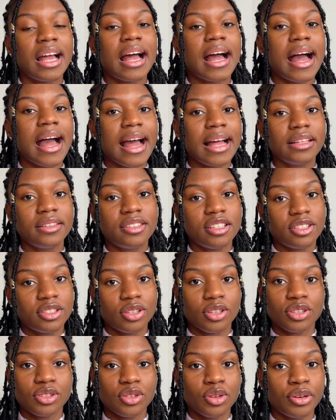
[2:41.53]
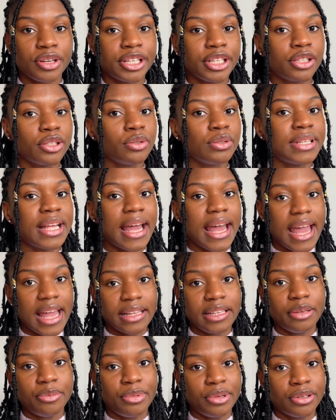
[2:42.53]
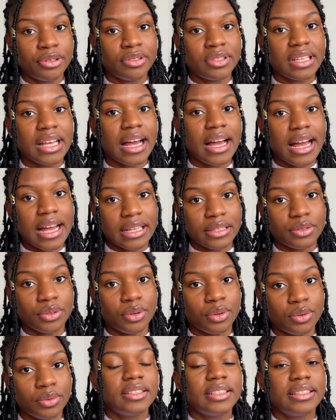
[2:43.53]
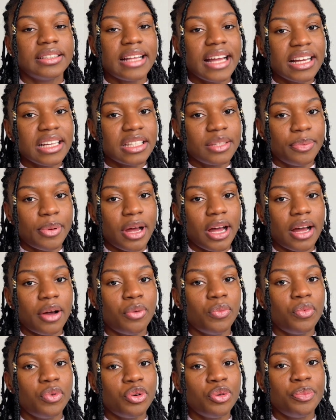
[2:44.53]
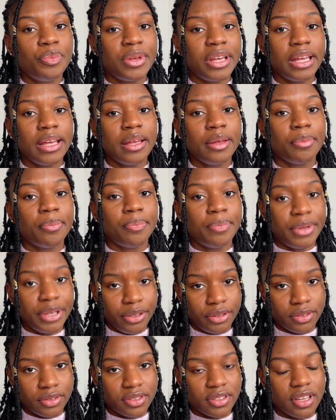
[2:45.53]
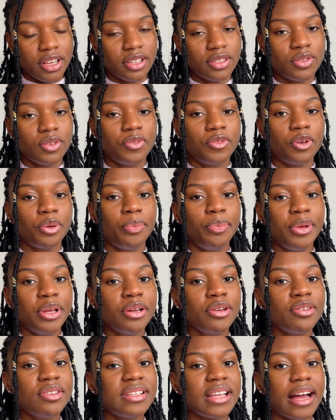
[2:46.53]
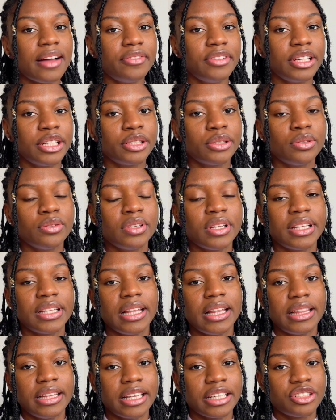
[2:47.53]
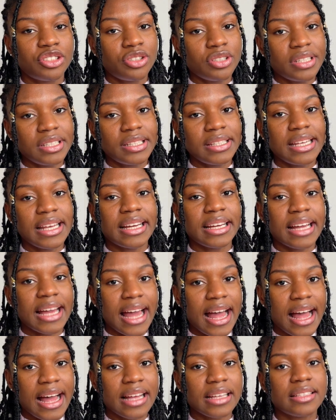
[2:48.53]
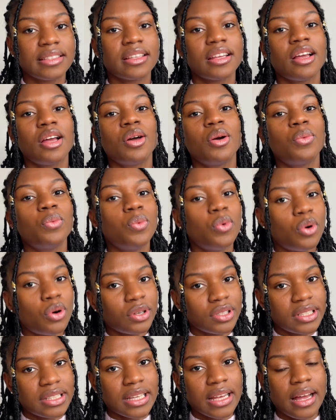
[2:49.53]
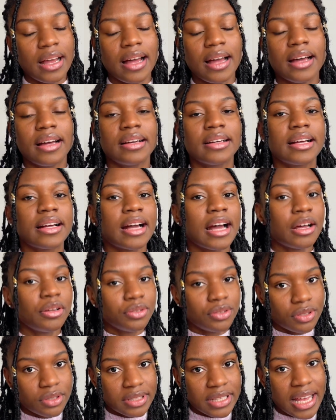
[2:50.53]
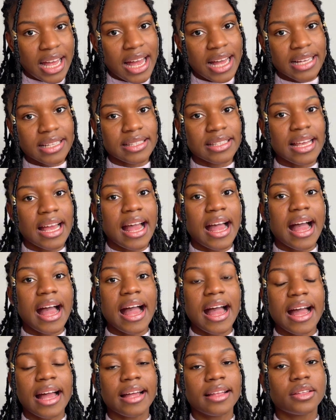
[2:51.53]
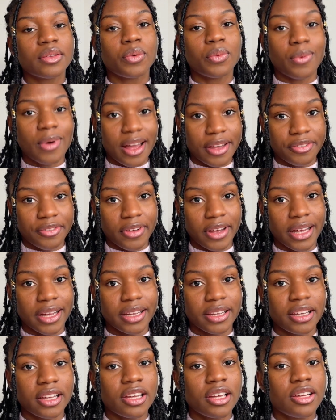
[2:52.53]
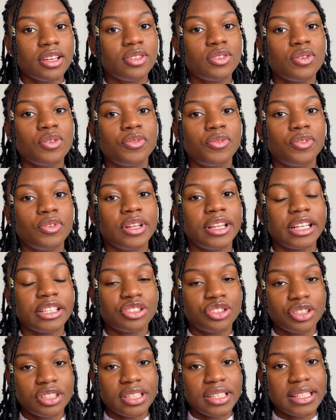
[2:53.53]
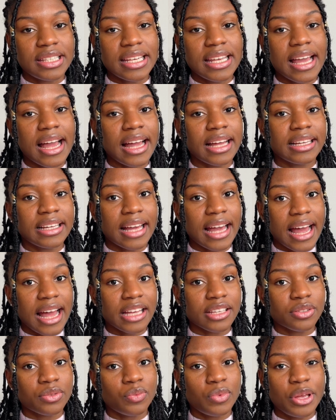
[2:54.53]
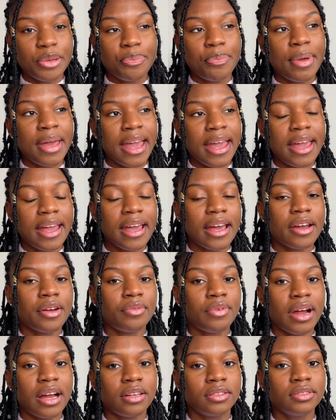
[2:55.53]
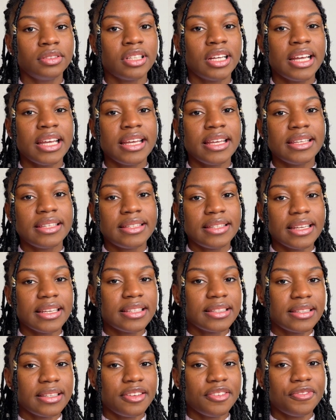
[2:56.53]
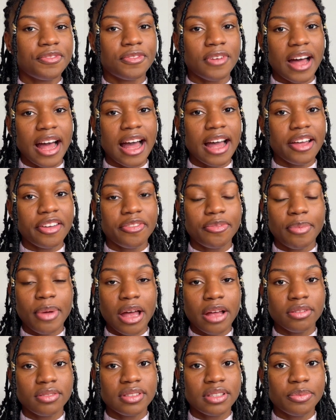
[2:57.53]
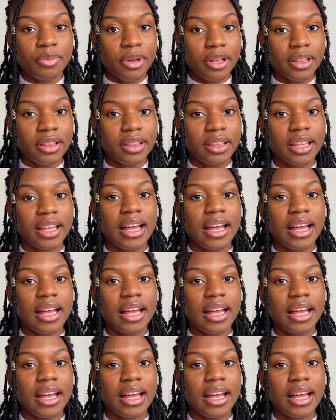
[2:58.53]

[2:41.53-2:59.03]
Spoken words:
and this does not include any bills at all. The next part will be bills. So for bills, I've included electricity and gas, water, council tax, and Wi-Fi. So for electricity and gas, we pay around £65 a month,